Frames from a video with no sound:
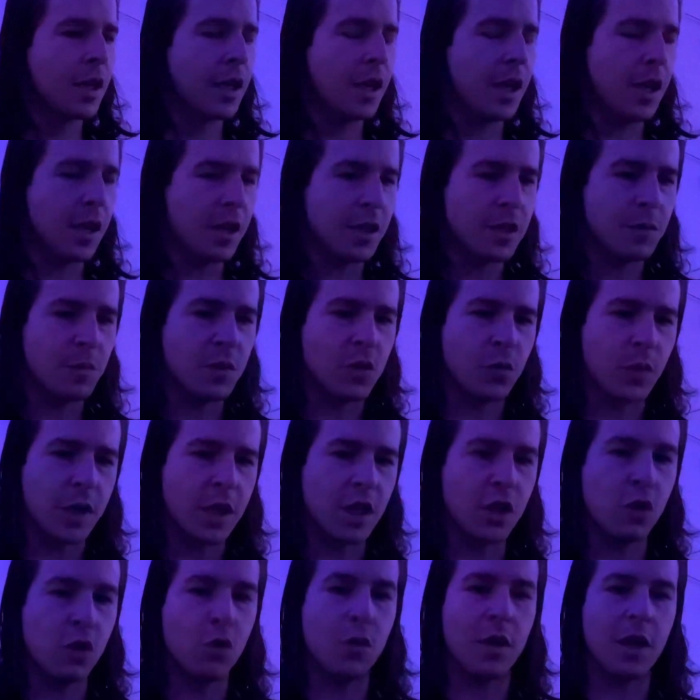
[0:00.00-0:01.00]
is
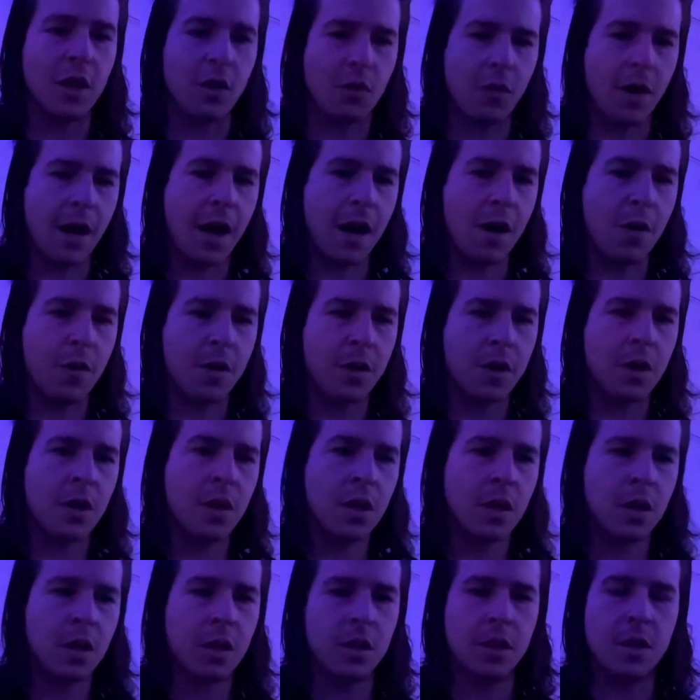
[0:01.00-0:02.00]
between you and a crowd.
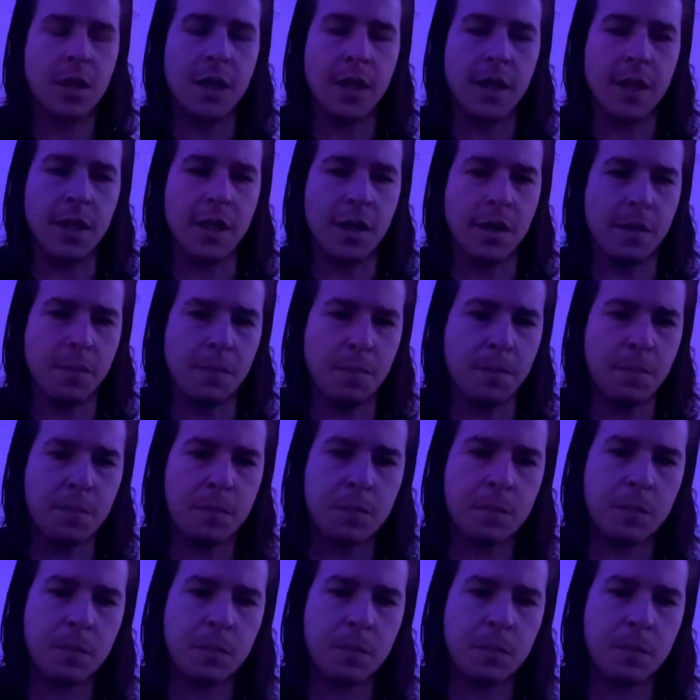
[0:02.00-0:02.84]
Um,